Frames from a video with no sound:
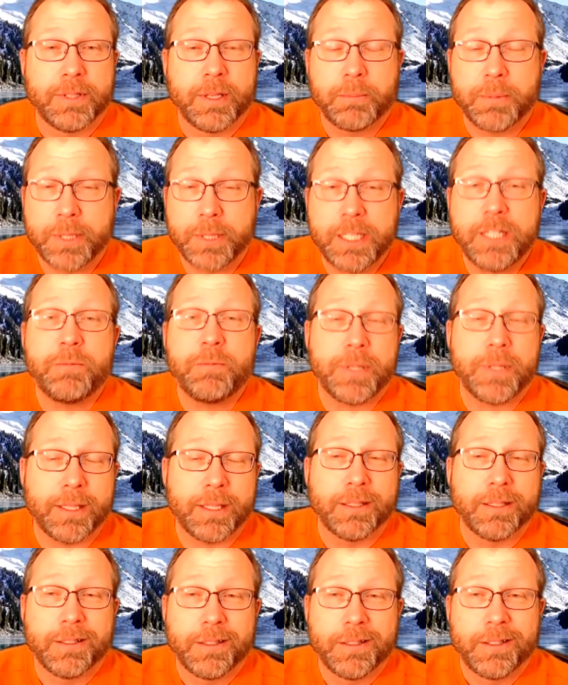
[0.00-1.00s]
Believe me,
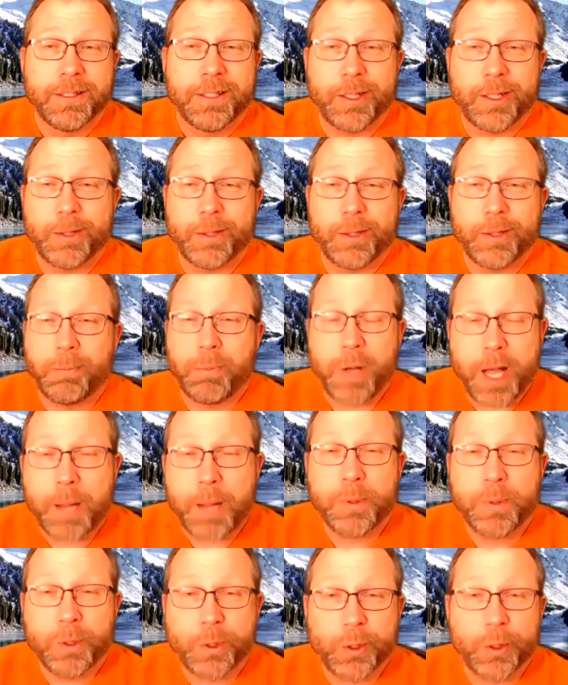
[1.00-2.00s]
a
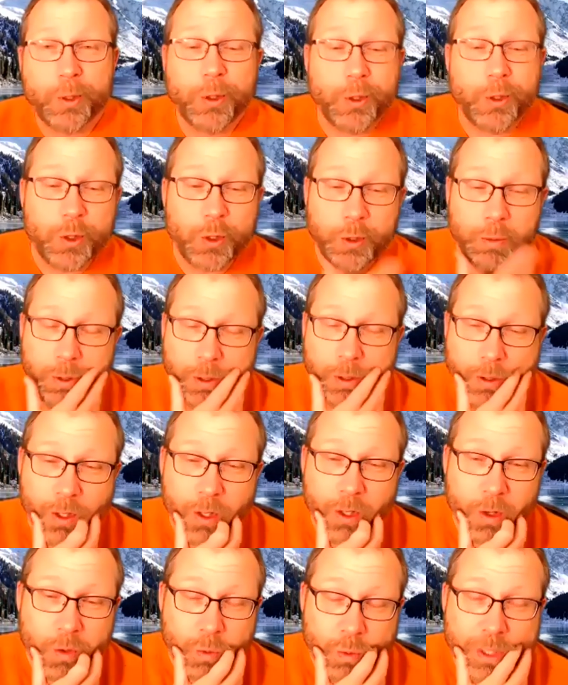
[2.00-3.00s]
popular YouTuber
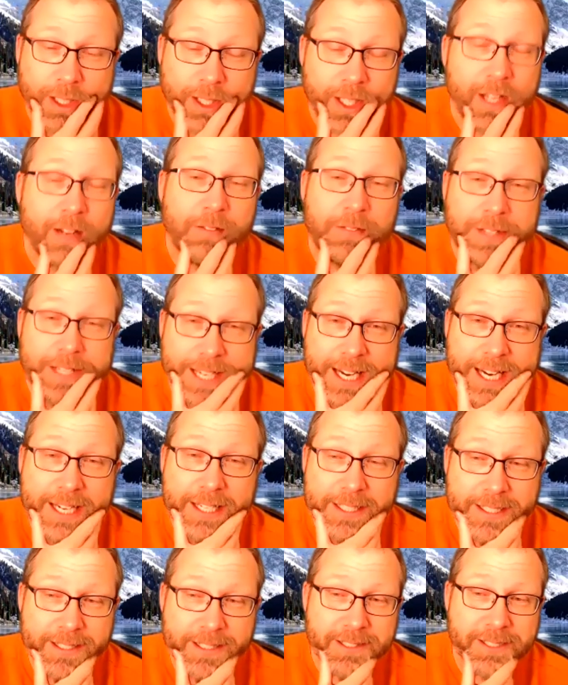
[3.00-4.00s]
would love the
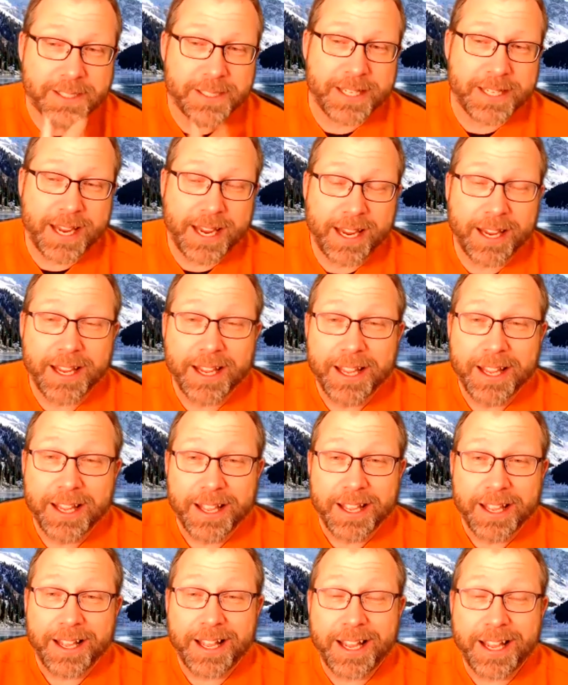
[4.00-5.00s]
idea to say,
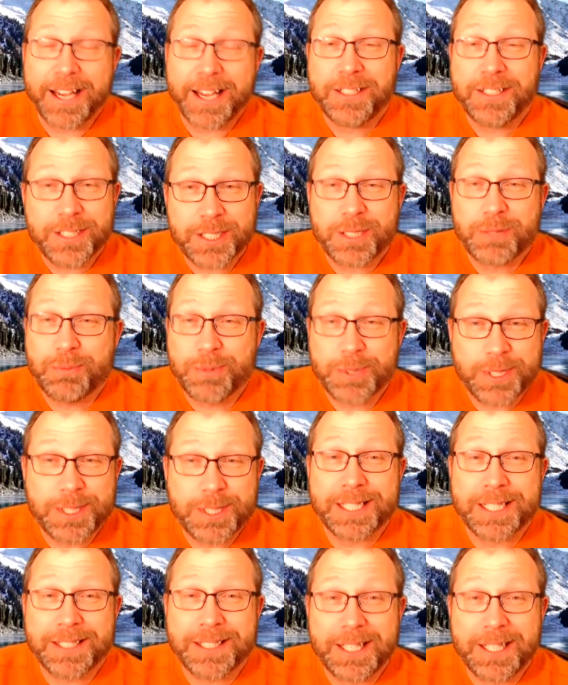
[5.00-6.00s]
I just was
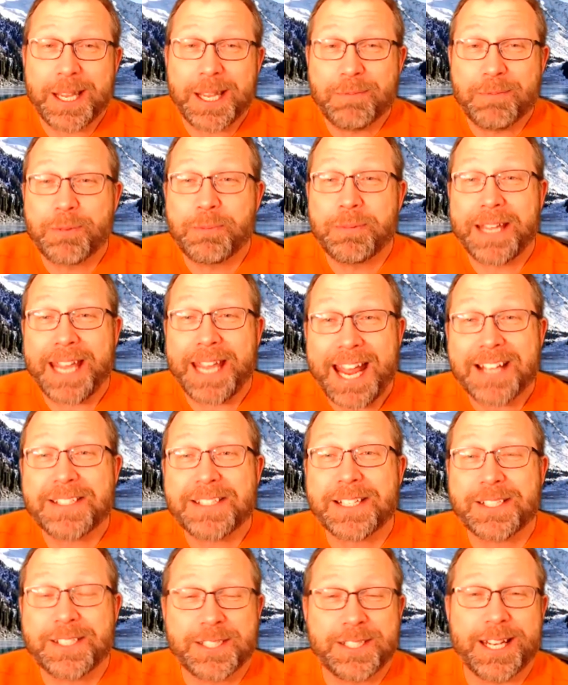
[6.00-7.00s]
sent a game from
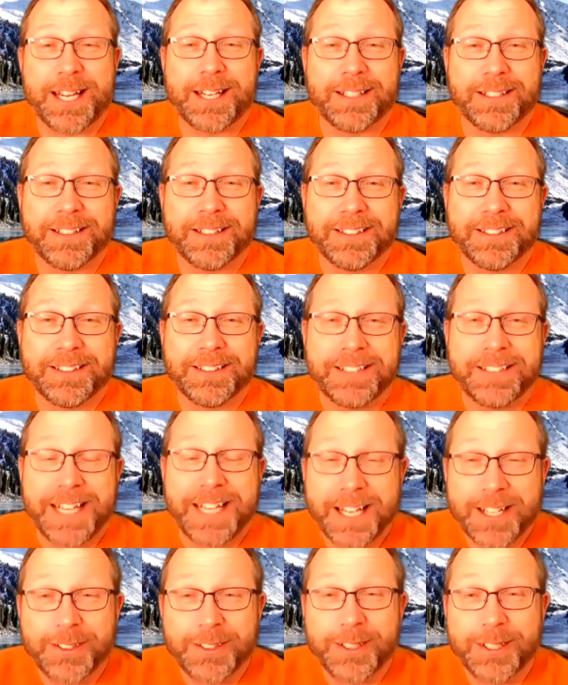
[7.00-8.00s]
Kazakhstan. Take a
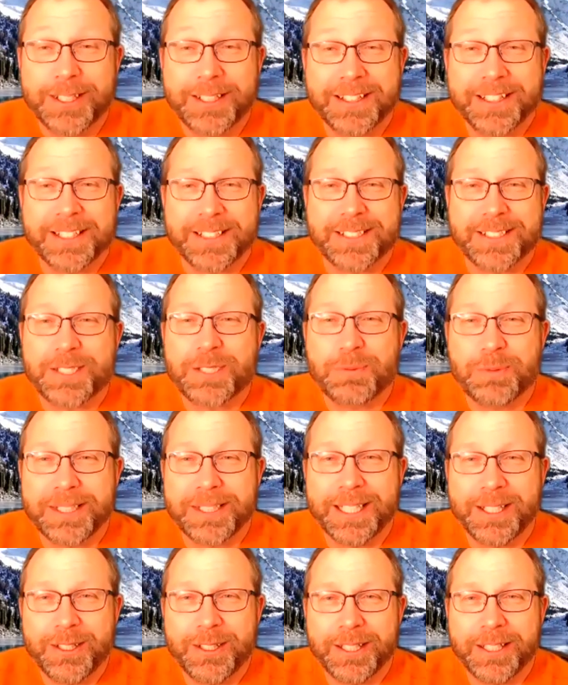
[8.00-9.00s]
look at this. It's really
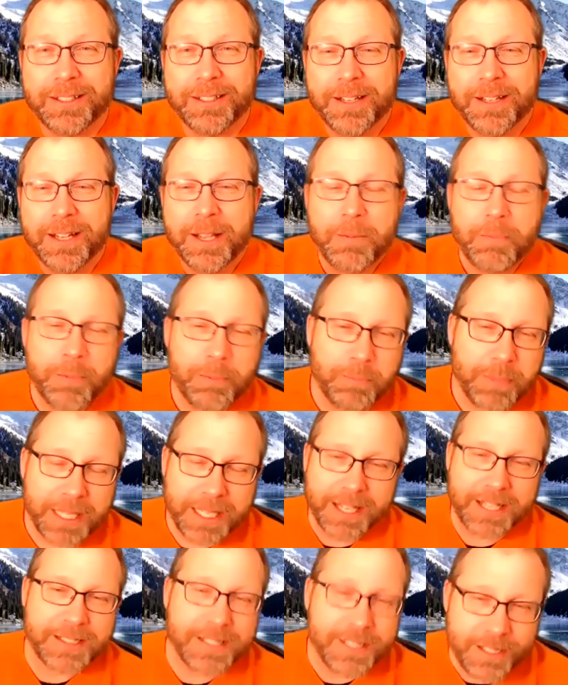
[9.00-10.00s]
good
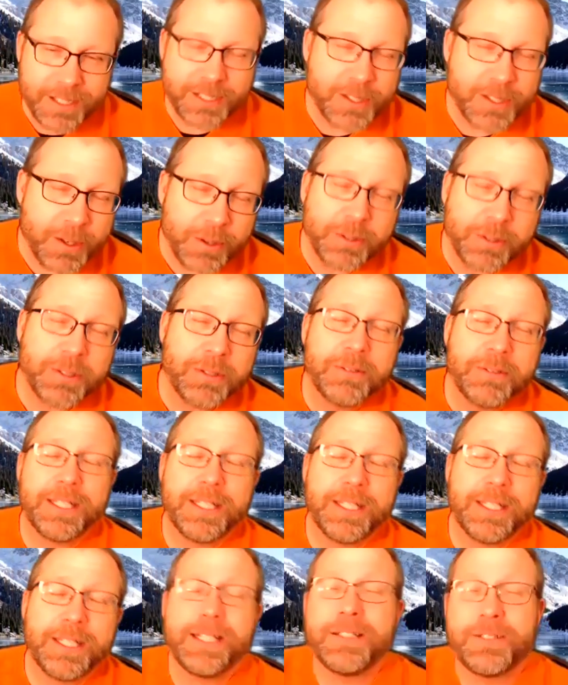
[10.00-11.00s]
because it's so
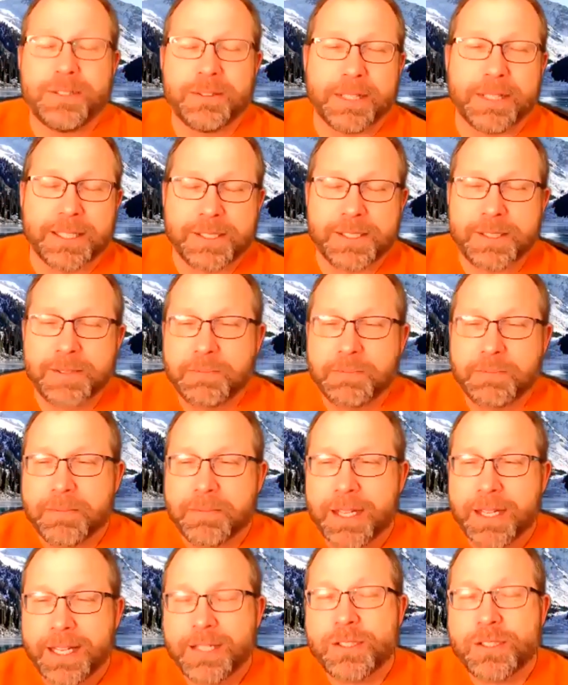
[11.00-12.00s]
unique to us.
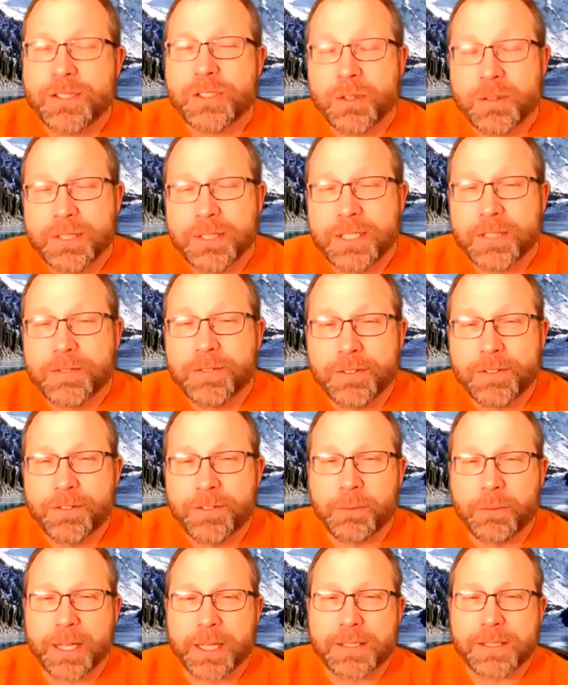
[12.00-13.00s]
It's so different from
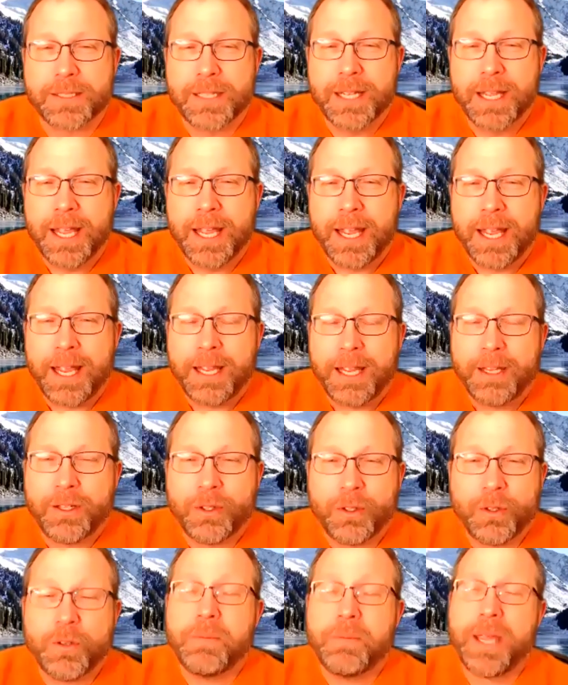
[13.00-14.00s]
us.
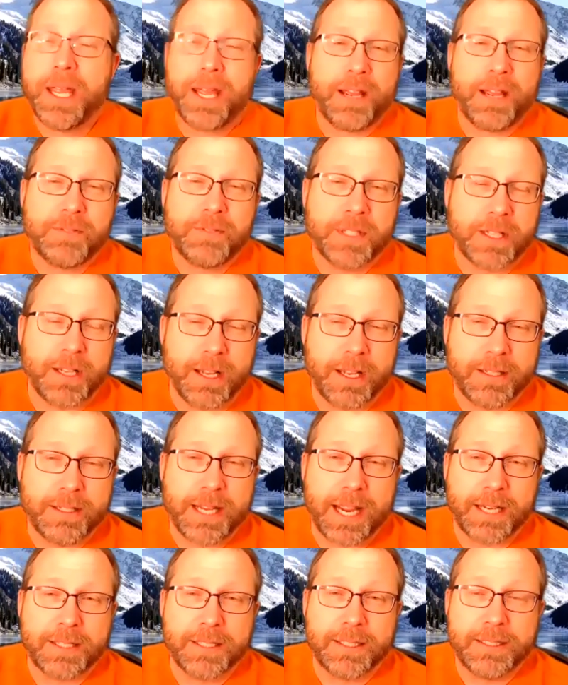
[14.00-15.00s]
You may have to
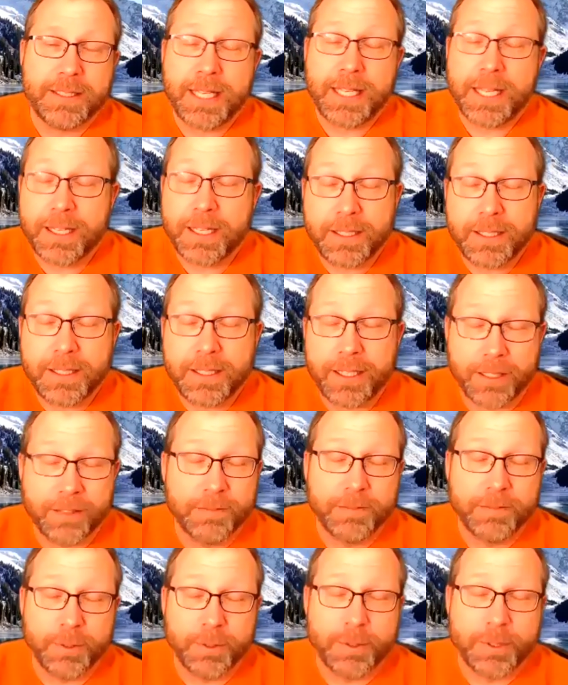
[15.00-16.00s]
contact 10
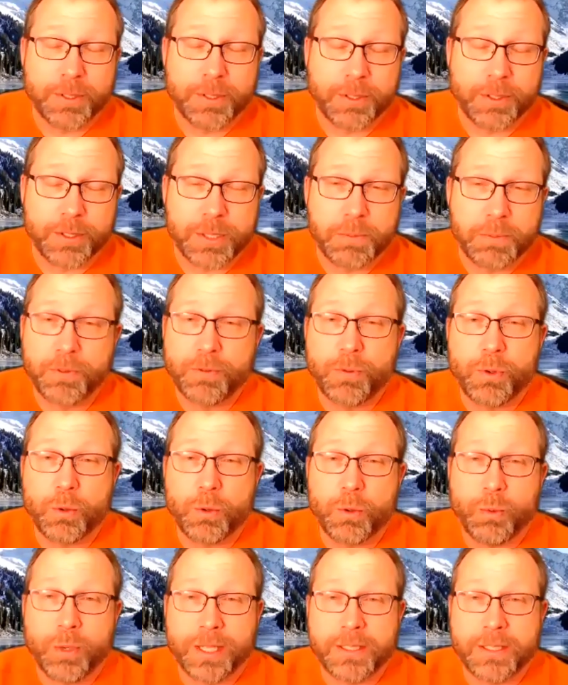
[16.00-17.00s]
influencers before
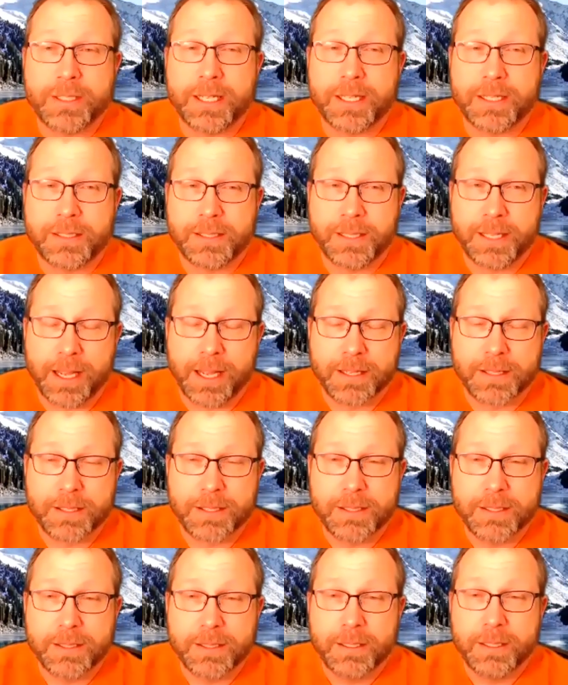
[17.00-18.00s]
one says yes,
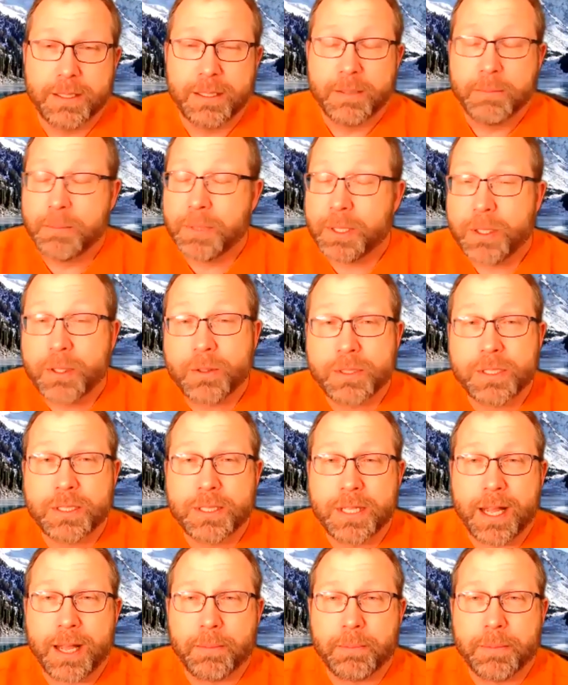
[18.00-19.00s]
but don't
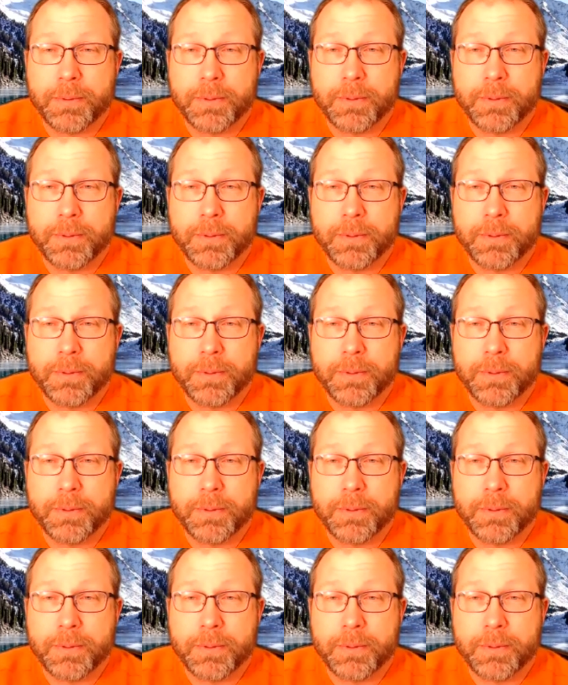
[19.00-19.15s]
stop.